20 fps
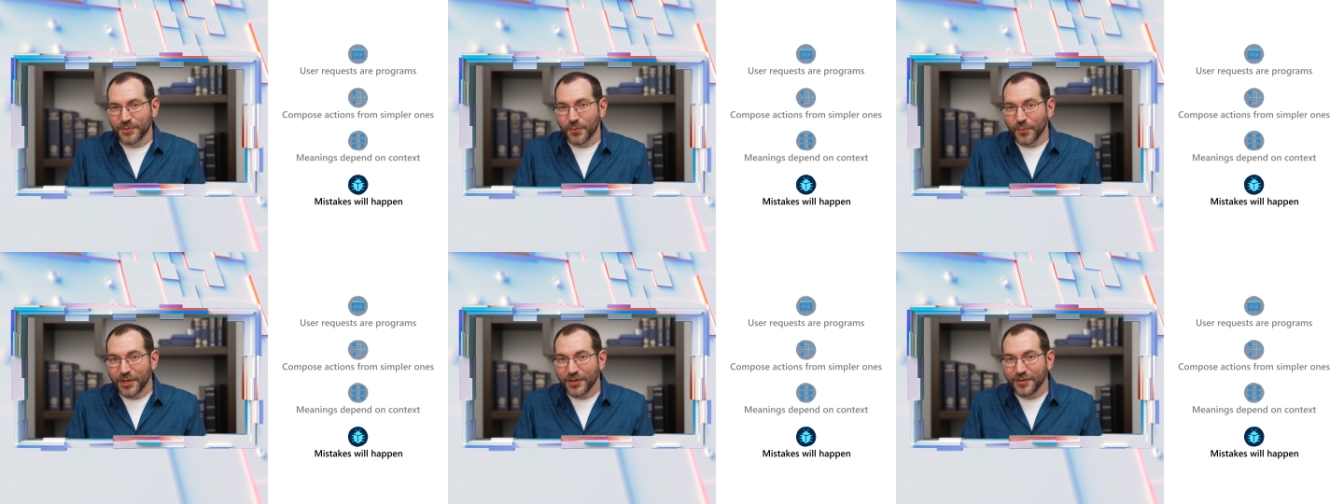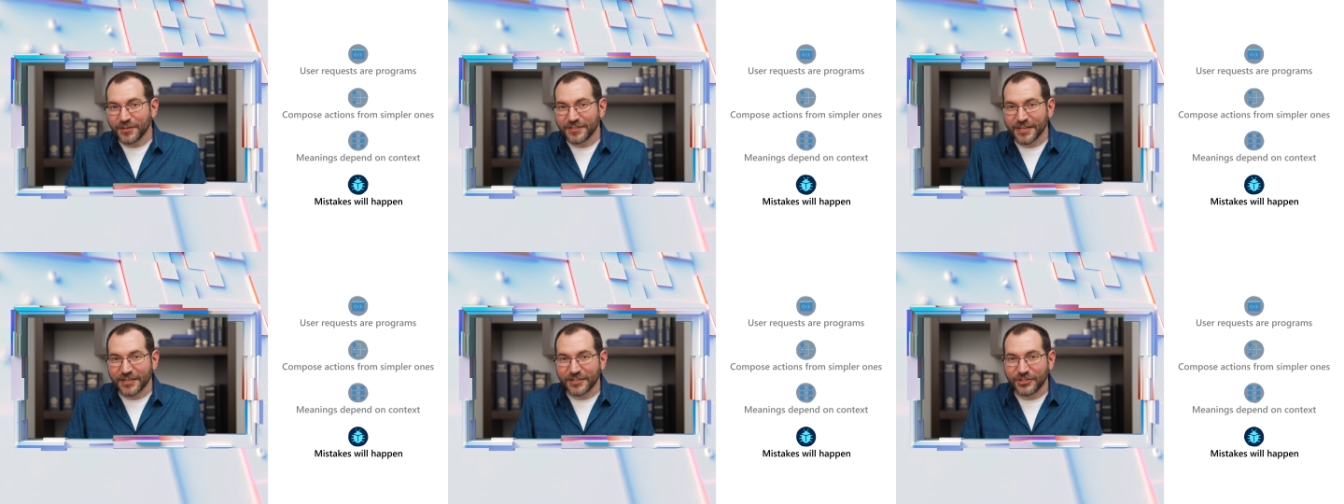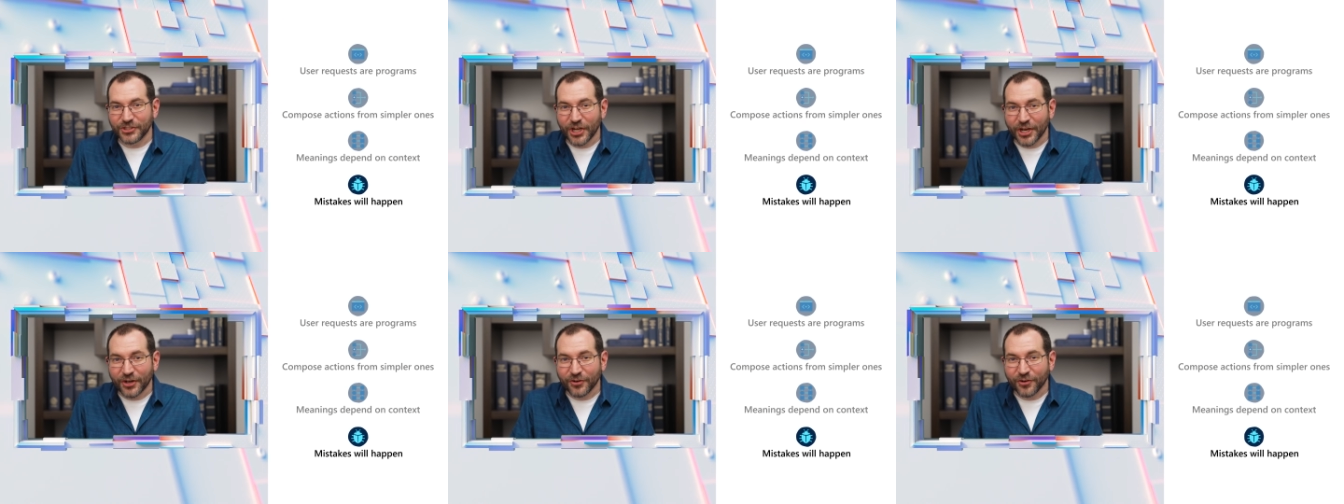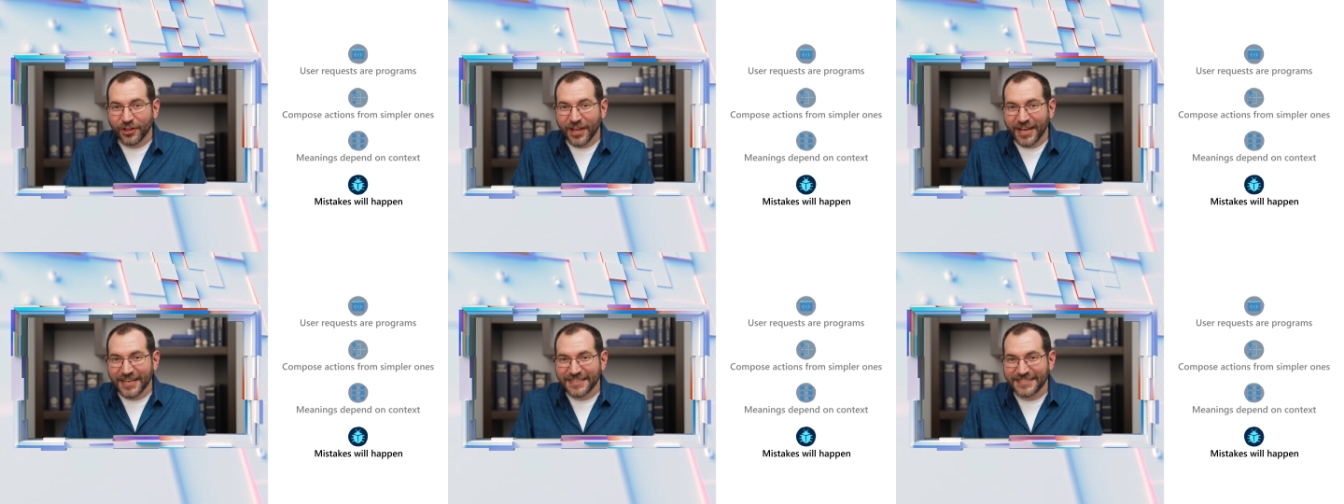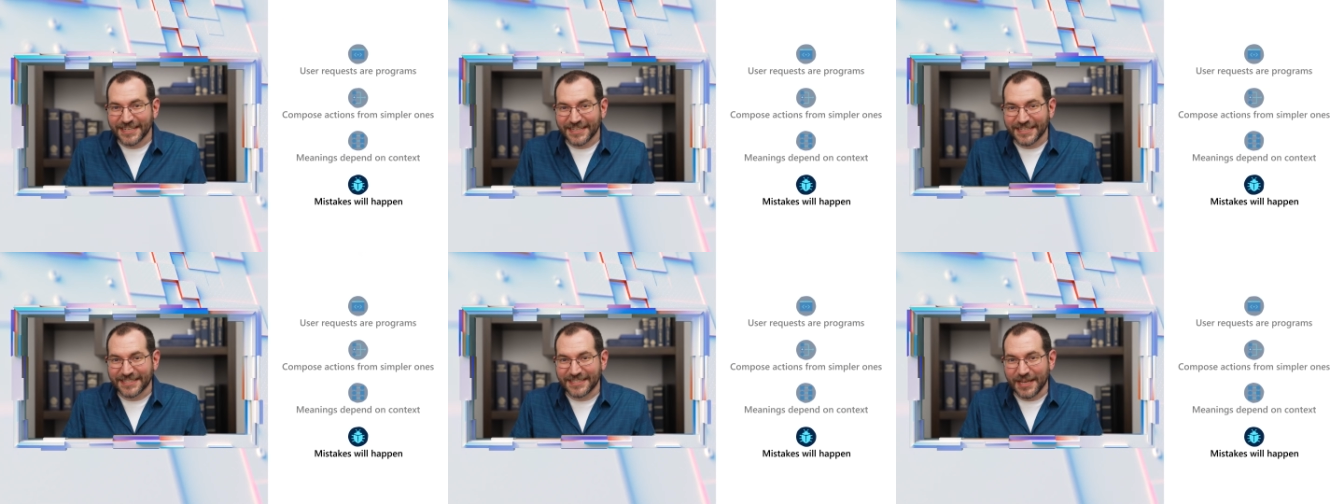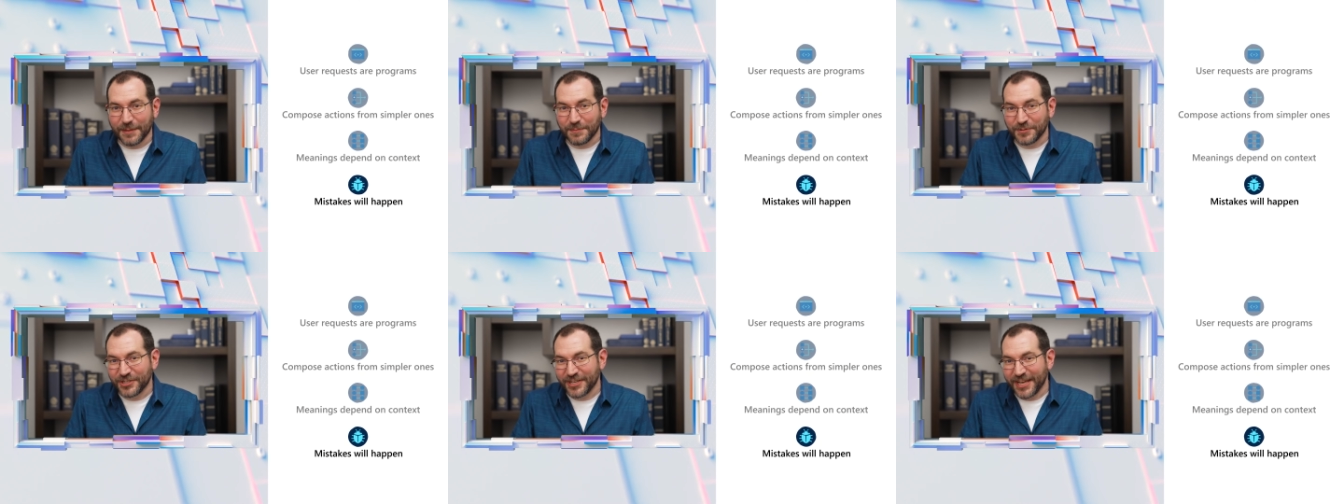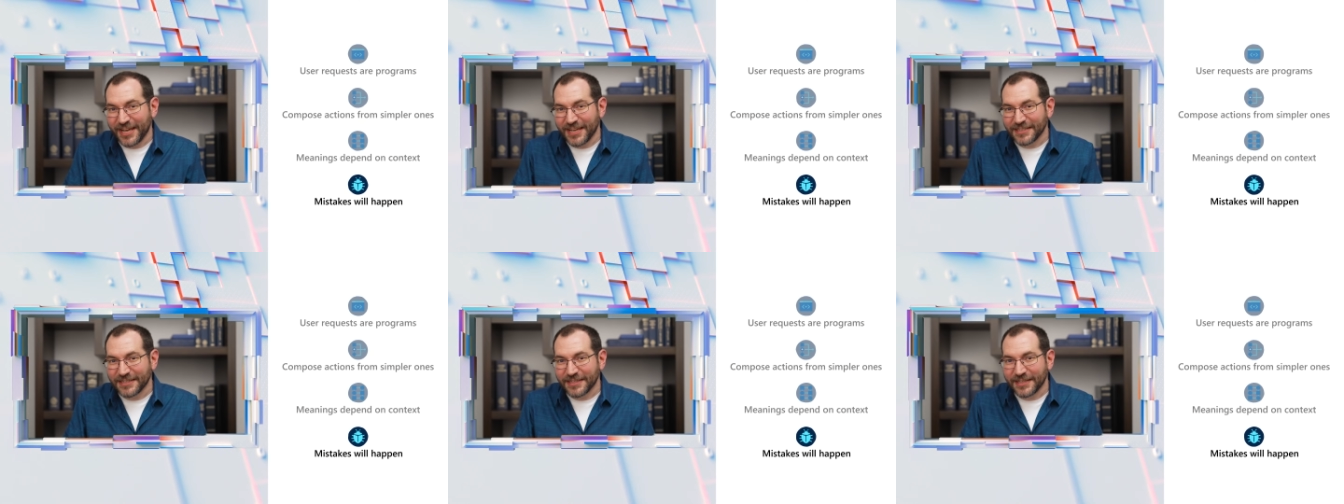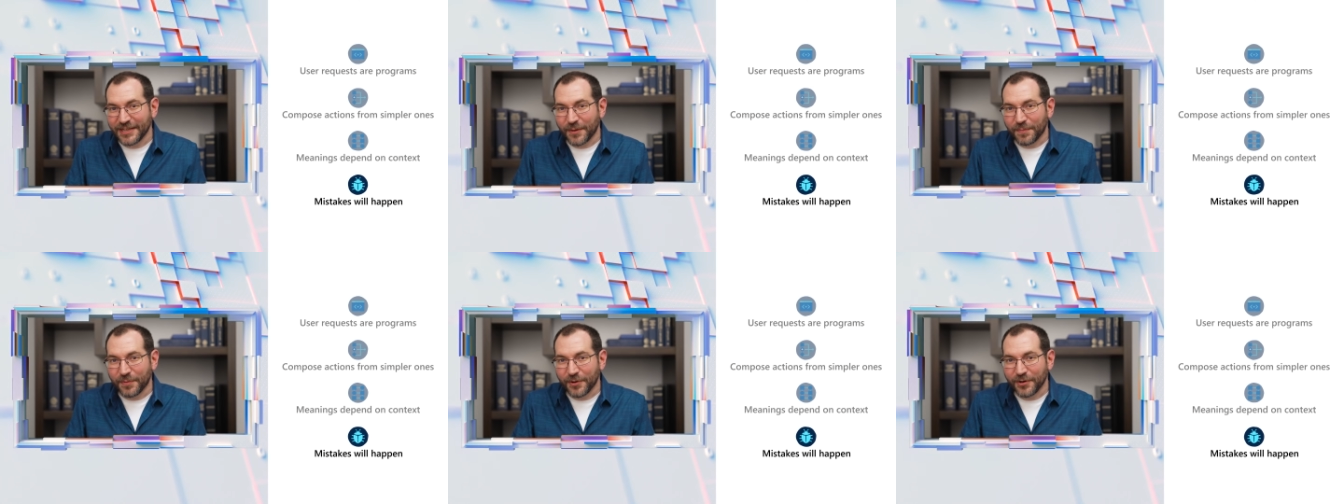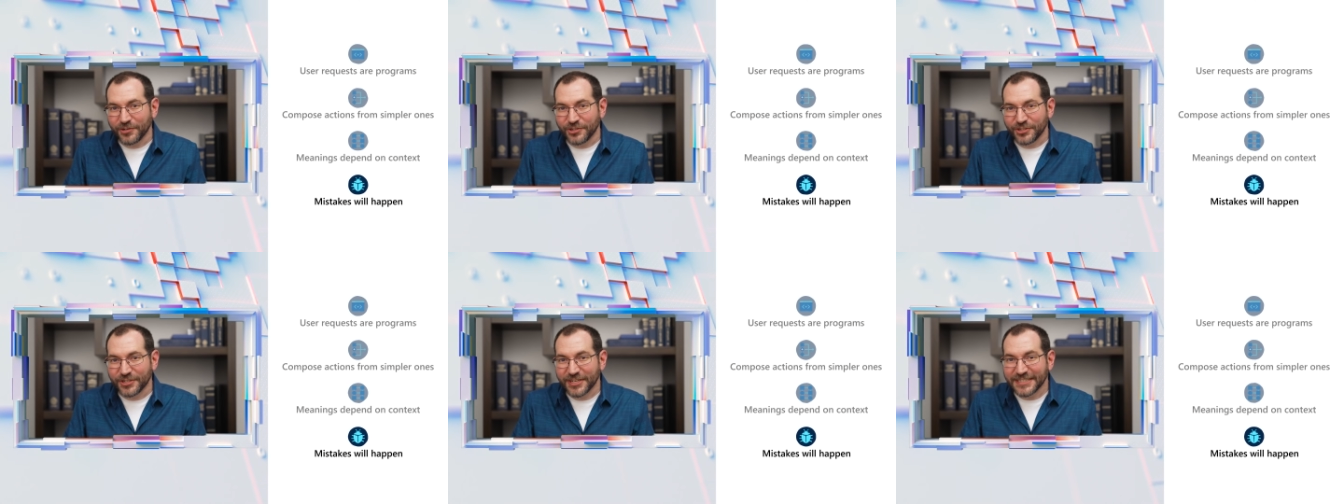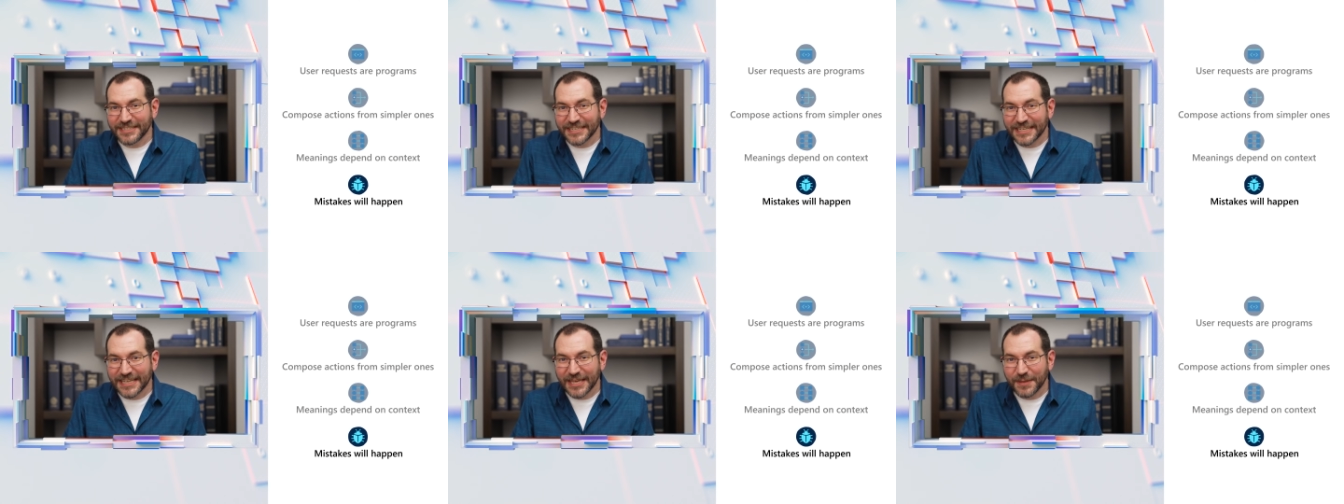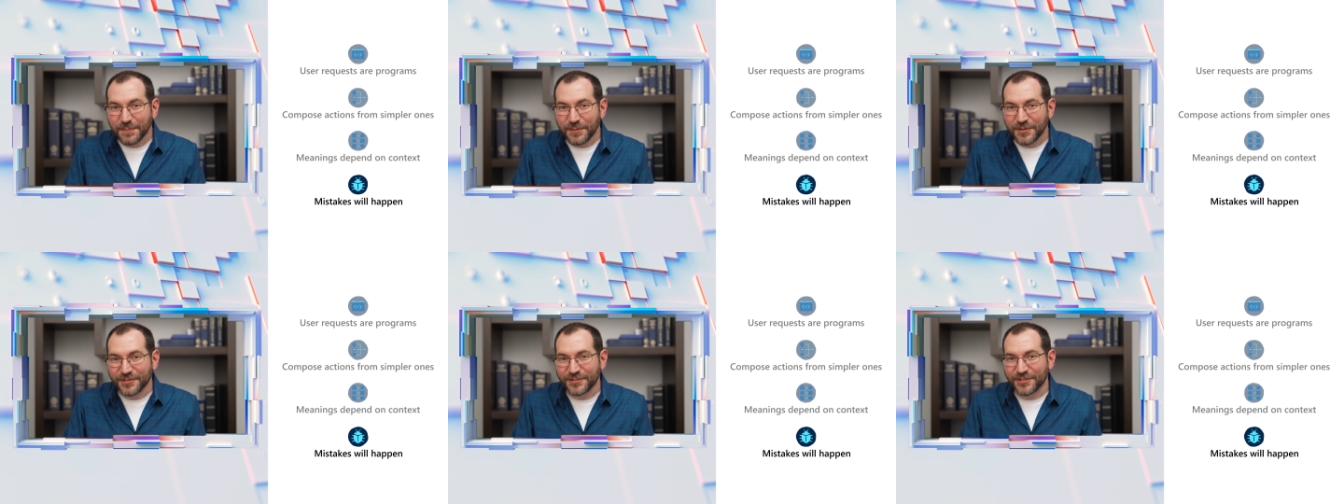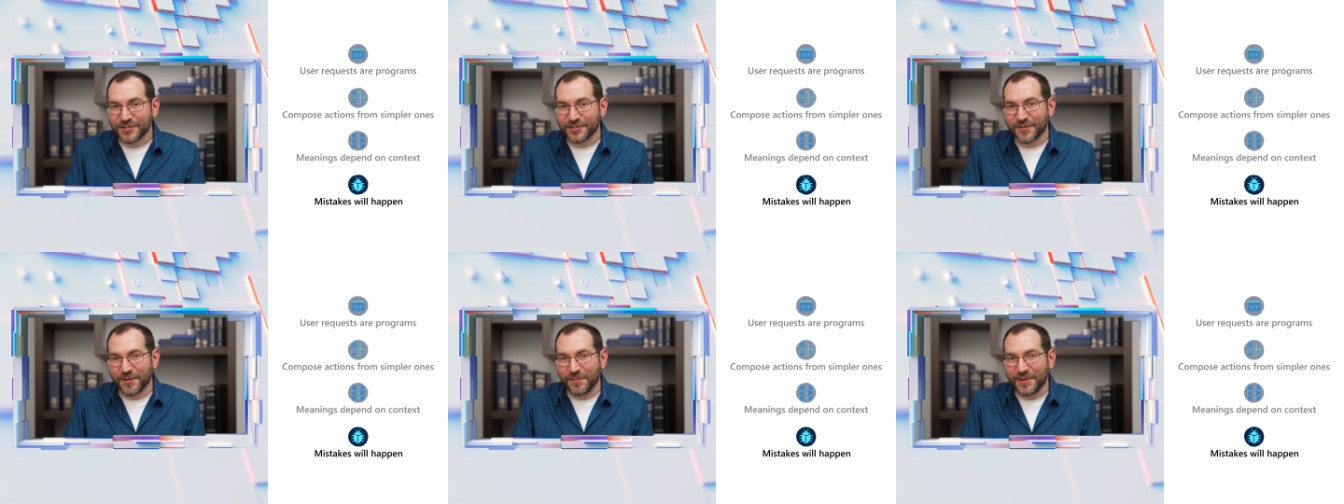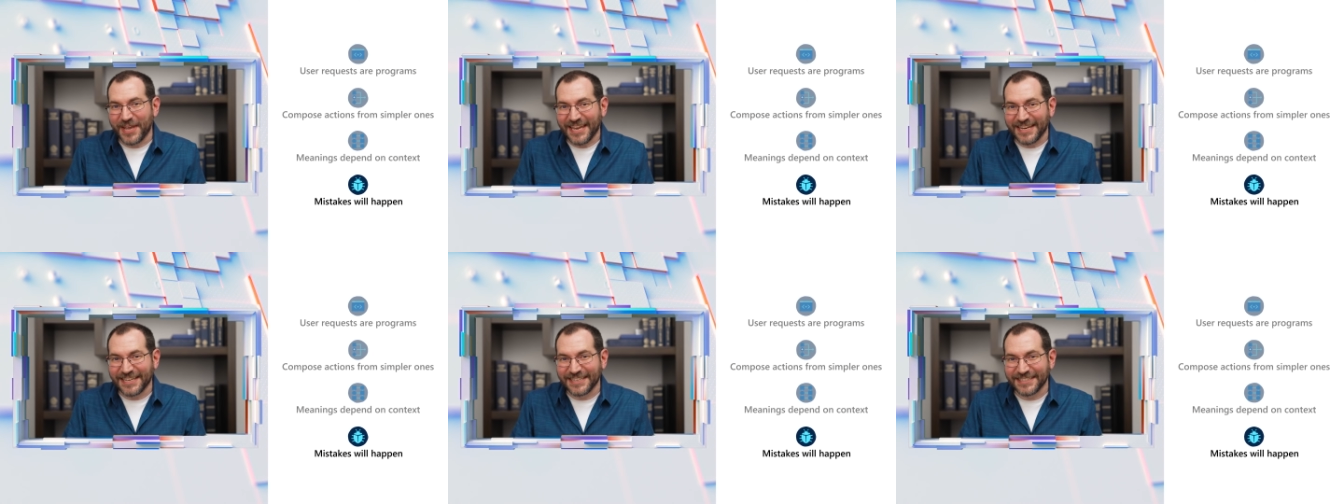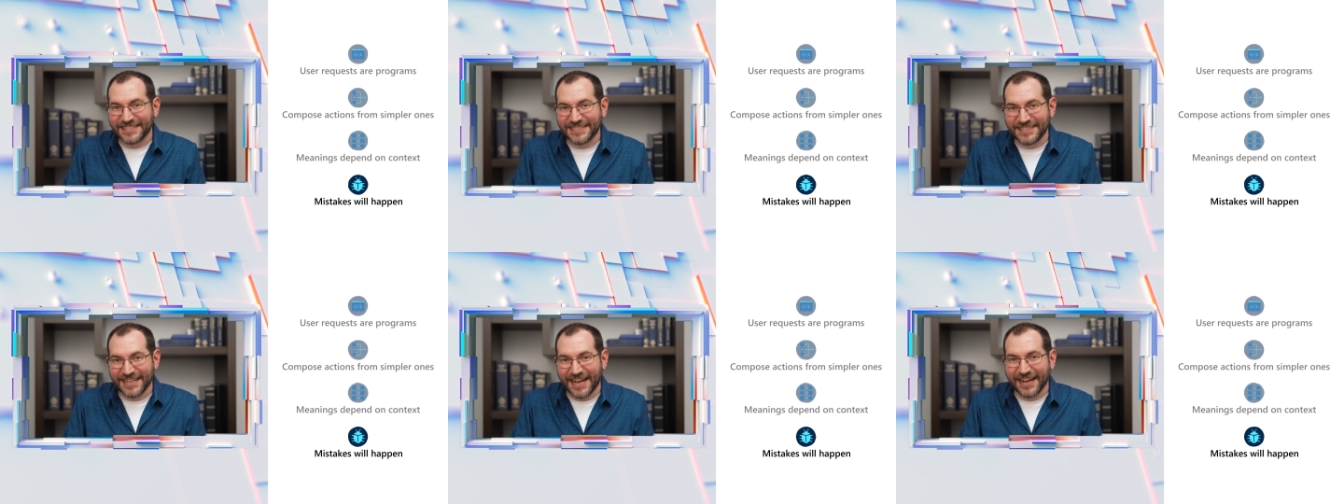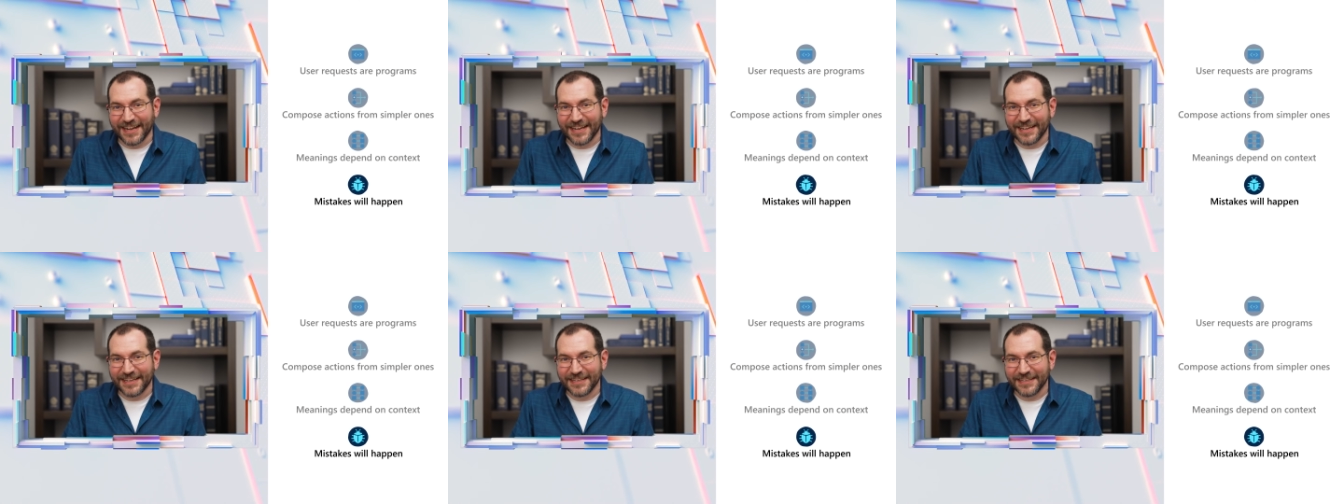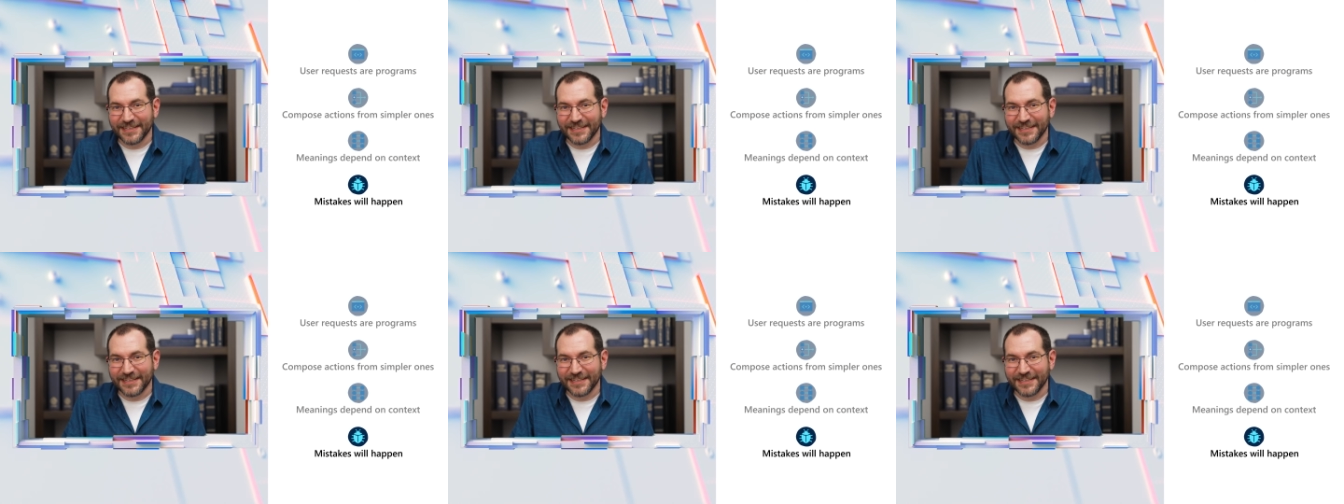we use a generalized exception handling approach to keep users from getting stuck.